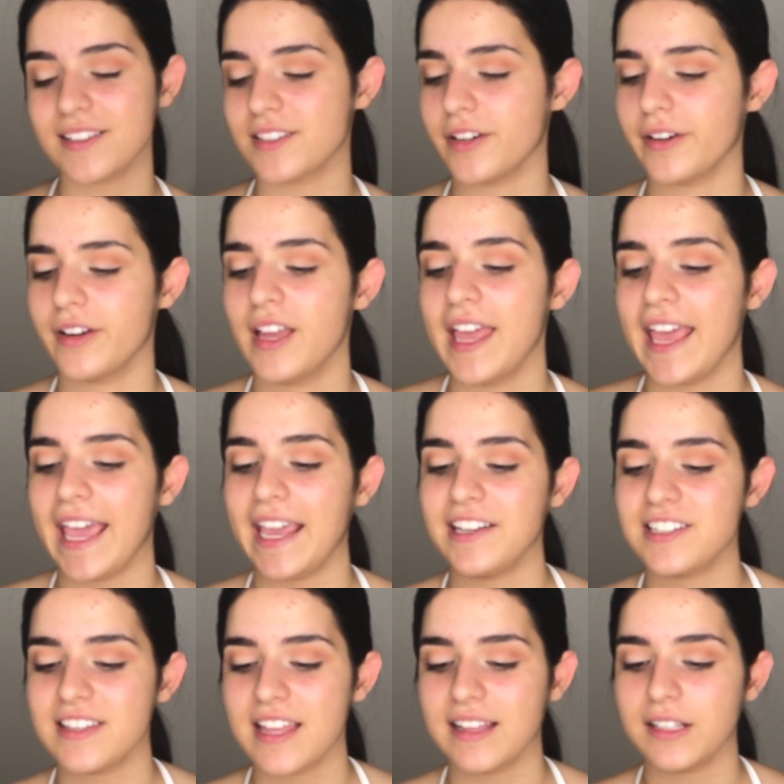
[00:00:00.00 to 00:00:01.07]
So
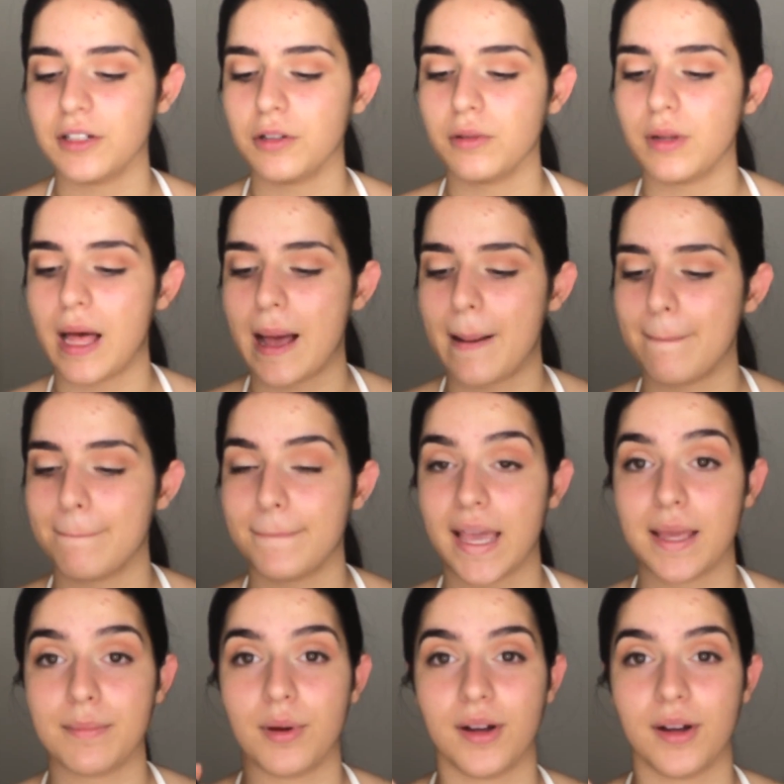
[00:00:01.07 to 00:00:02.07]
each of their little paint